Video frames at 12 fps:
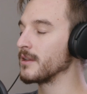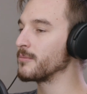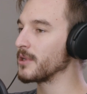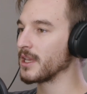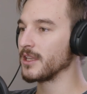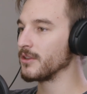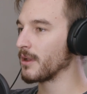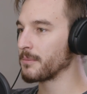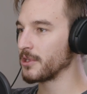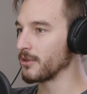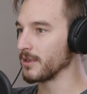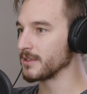But again, you got
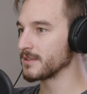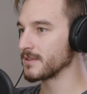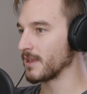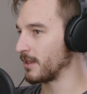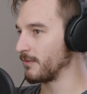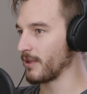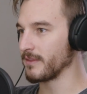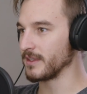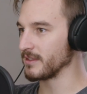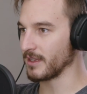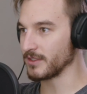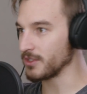purists. Like you've got
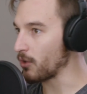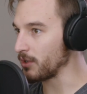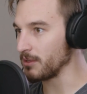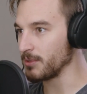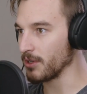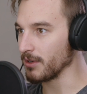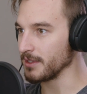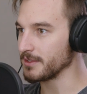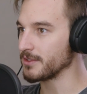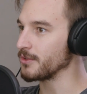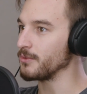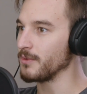these like Sony
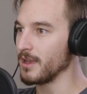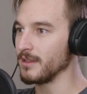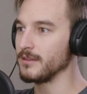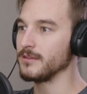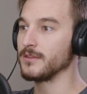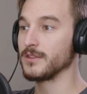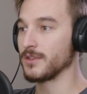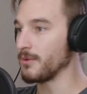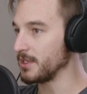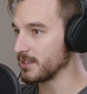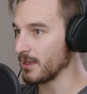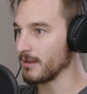purists who want
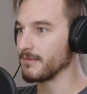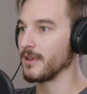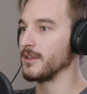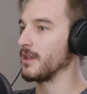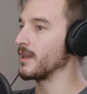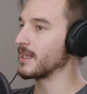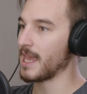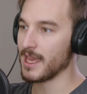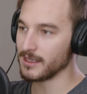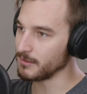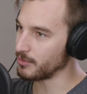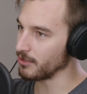Sony stuff, and you got
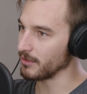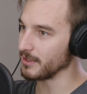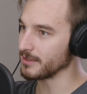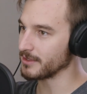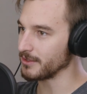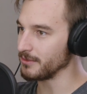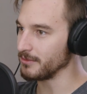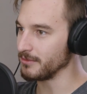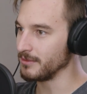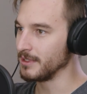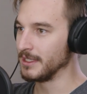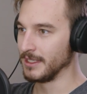Canon purists
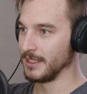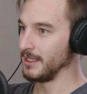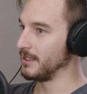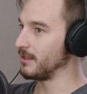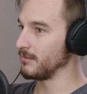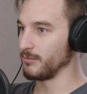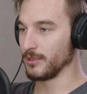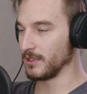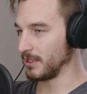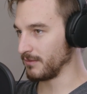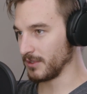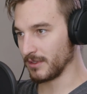who
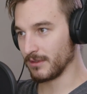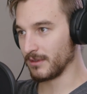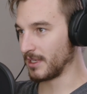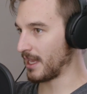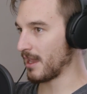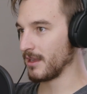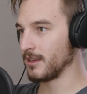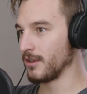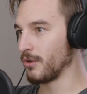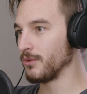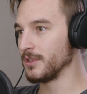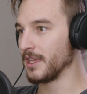believe in Canon
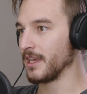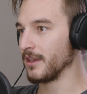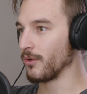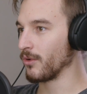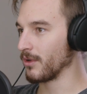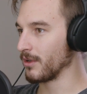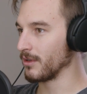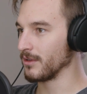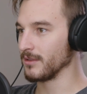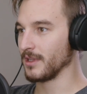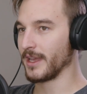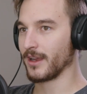only,
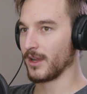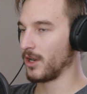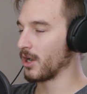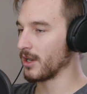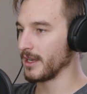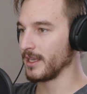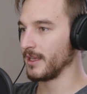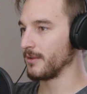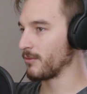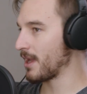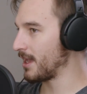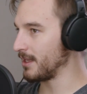or like Ari
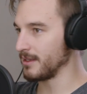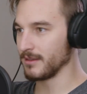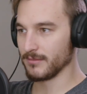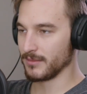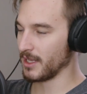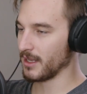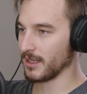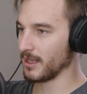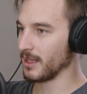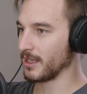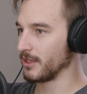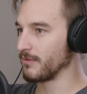and Red, and
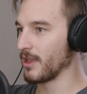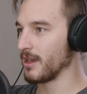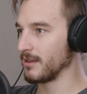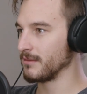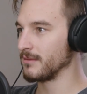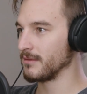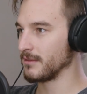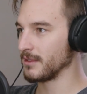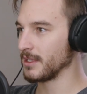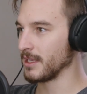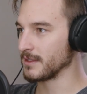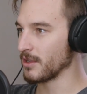like you've got.
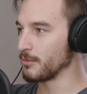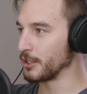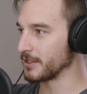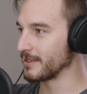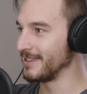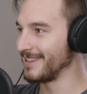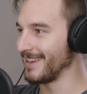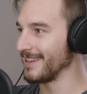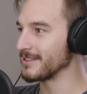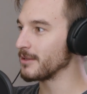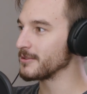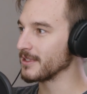It's almost
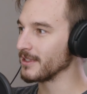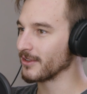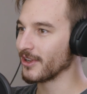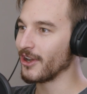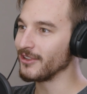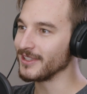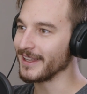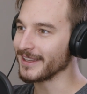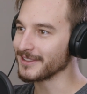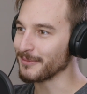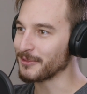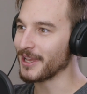a little cult
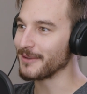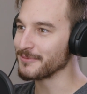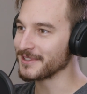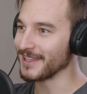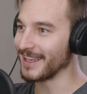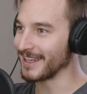like sometimes. Like